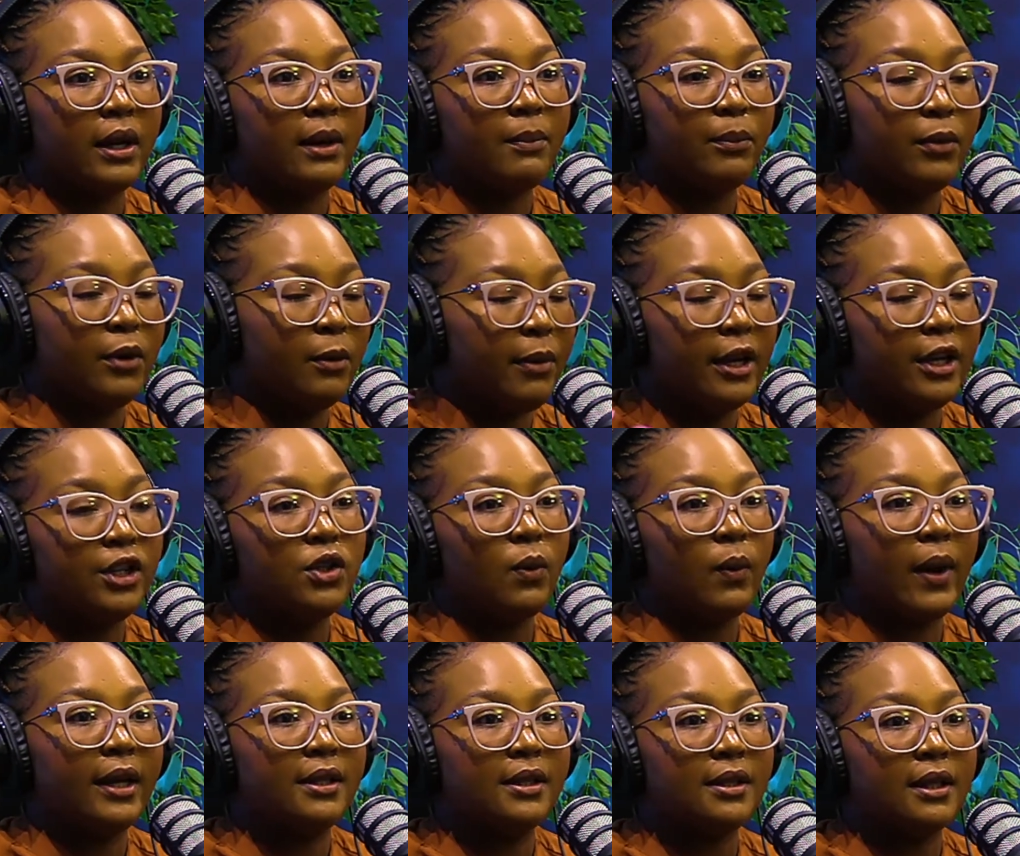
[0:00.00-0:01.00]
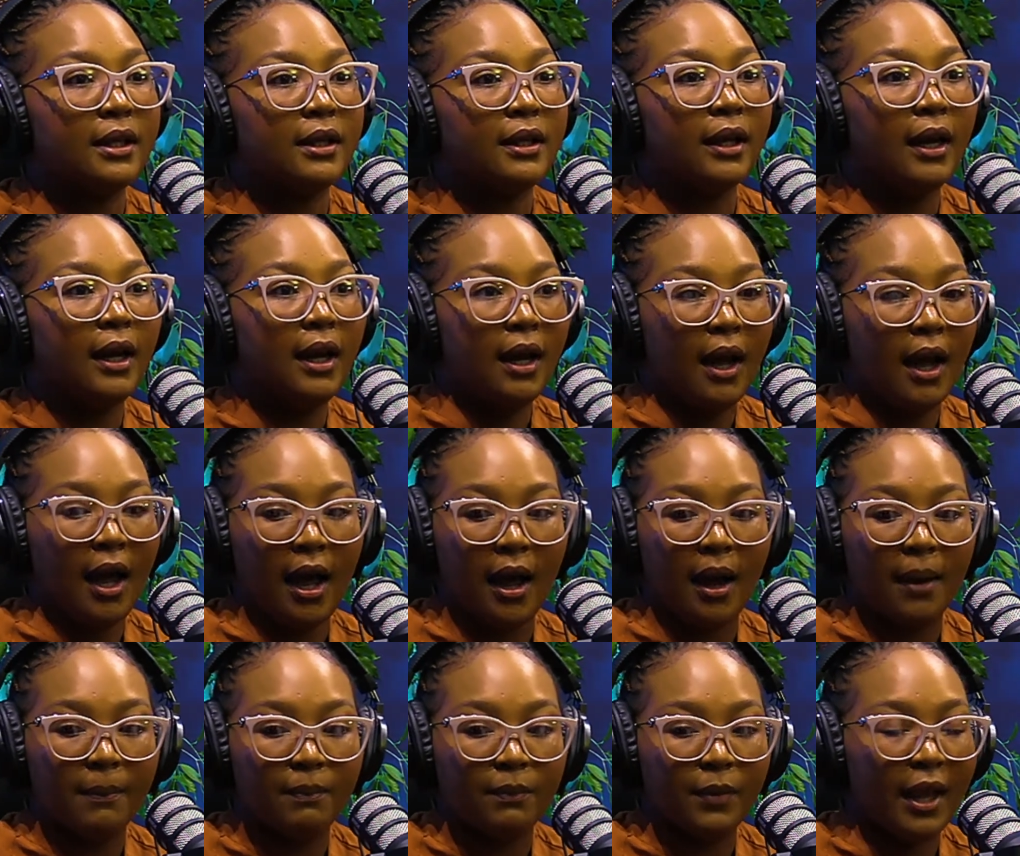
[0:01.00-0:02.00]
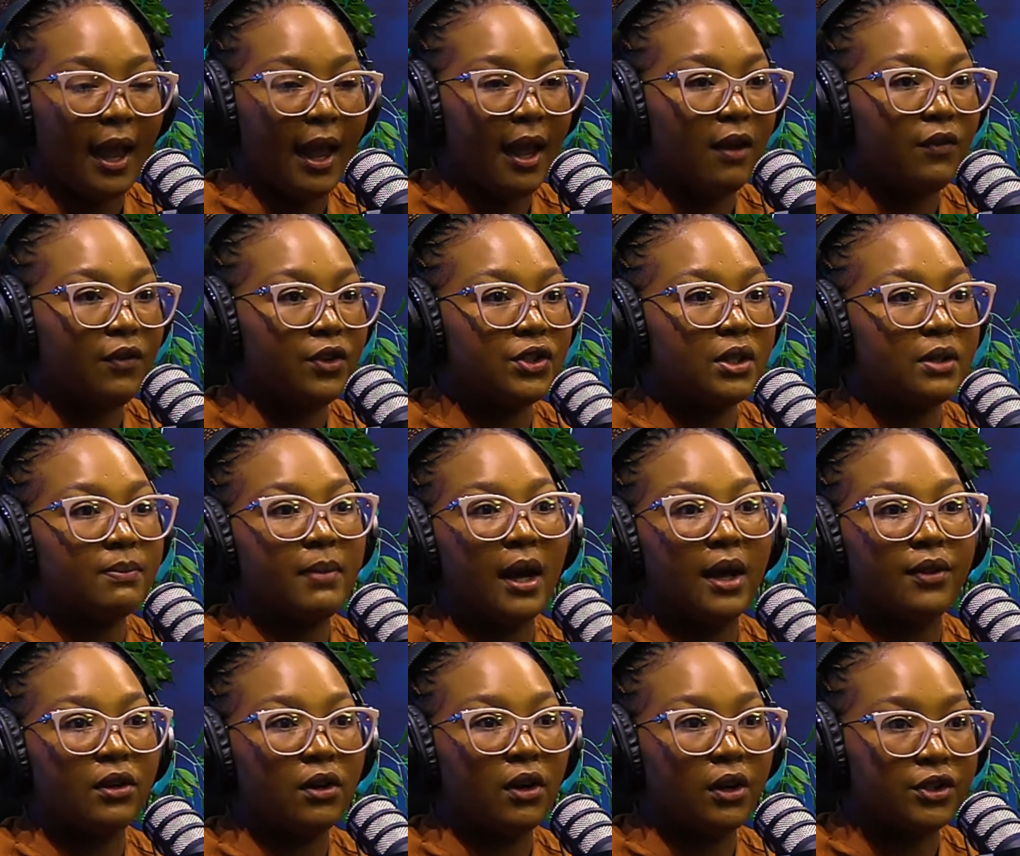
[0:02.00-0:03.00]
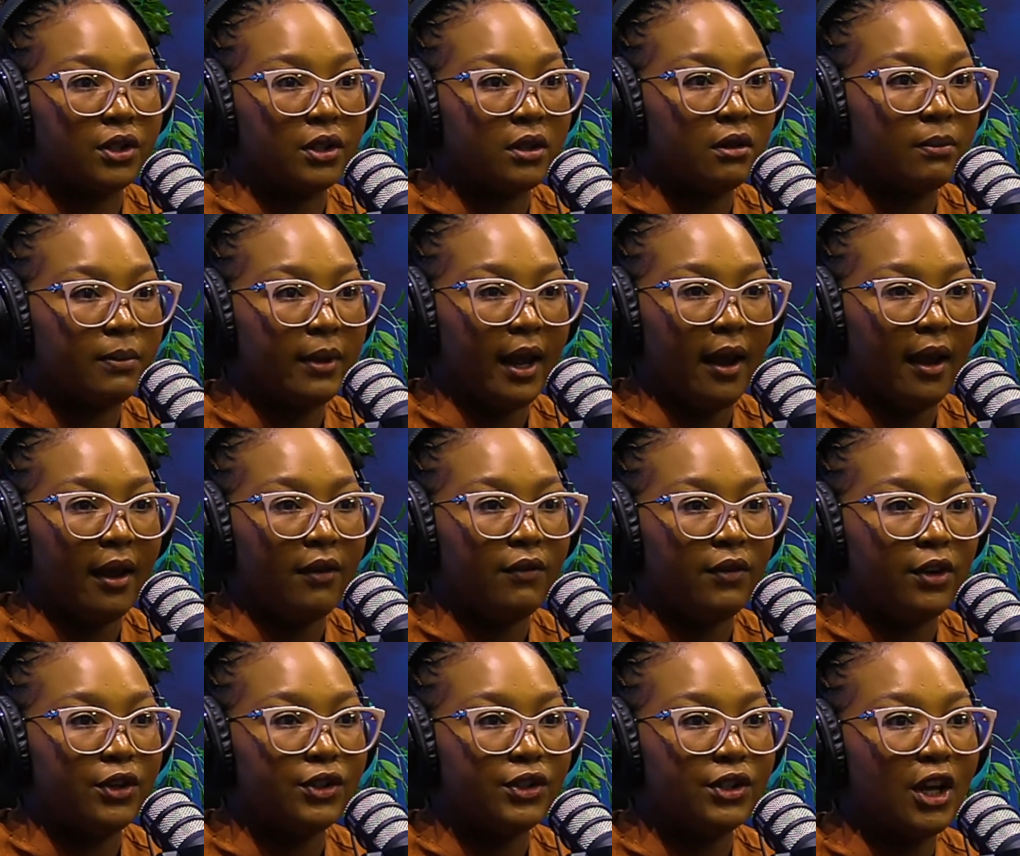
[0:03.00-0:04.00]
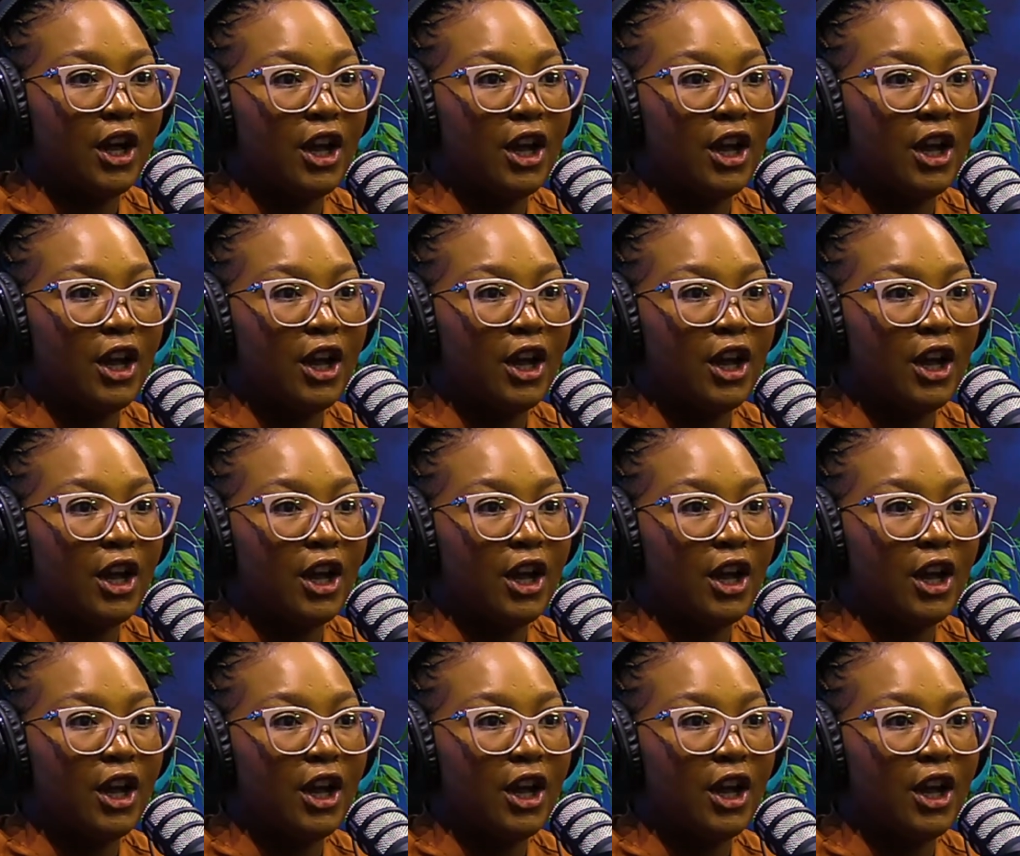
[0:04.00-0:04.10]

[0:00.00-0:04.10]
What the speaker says: perpetuating behaviors and pathological behaviors.